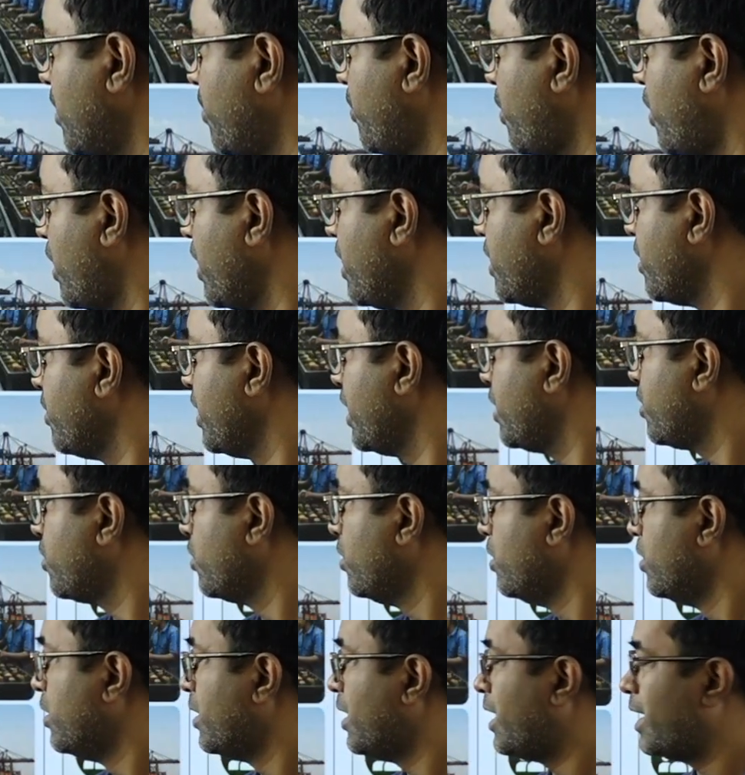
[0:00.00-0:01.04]
point you need
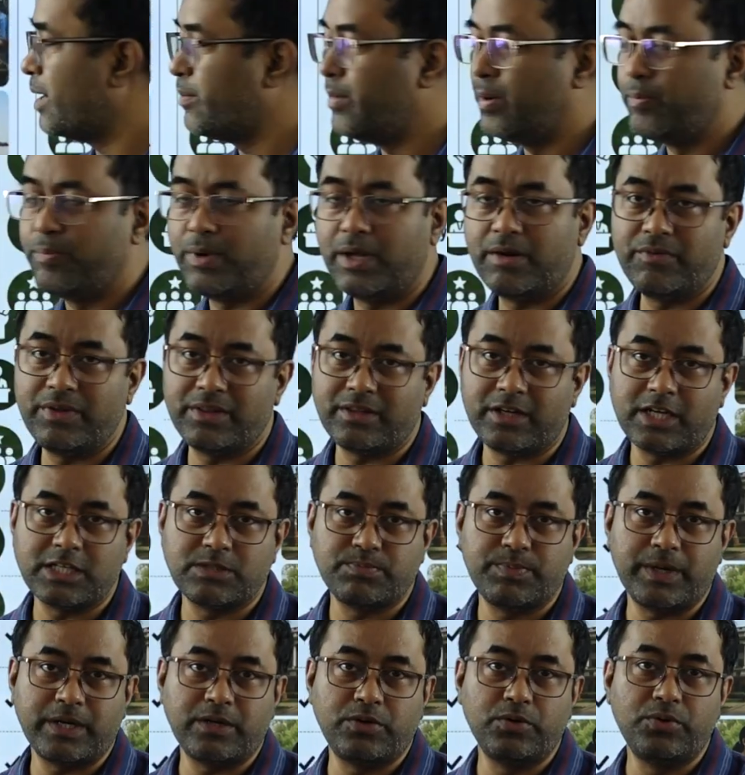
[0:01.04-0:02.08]
to remember with
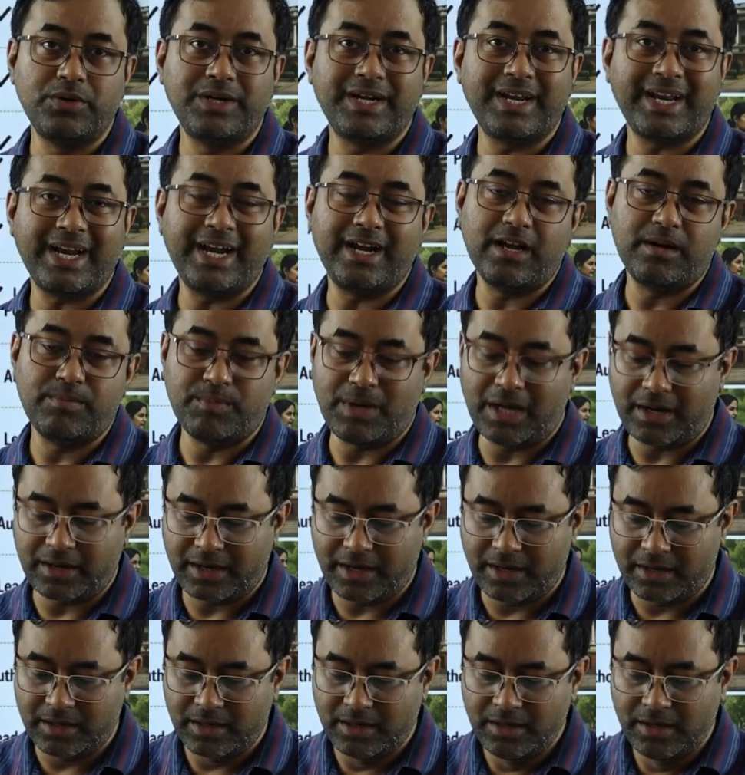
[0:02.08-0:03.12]
respect to trade and
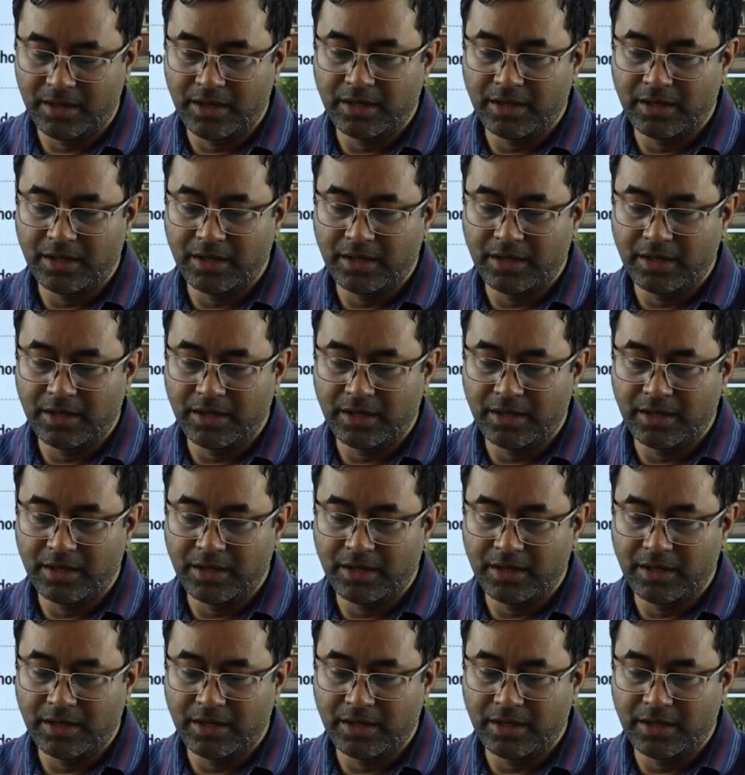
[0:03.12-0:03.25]
market.